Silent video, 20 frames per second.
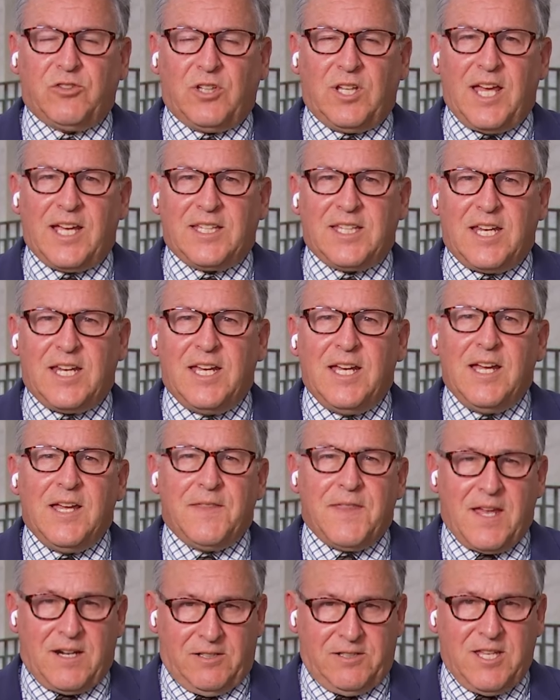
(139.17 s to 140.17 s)
selected.
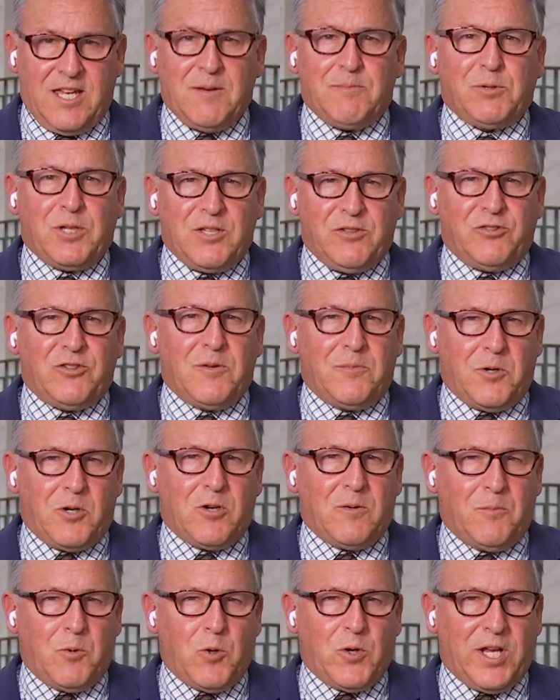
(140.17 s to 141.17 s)
That'll take place
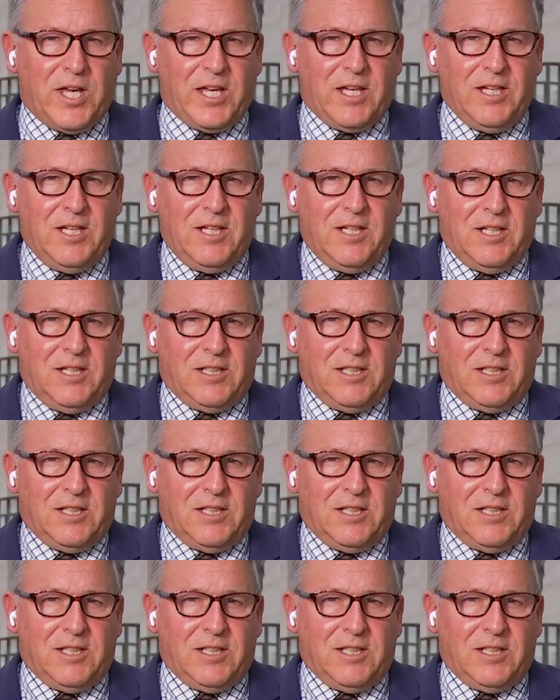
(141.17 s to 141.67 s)
tomorrow morning.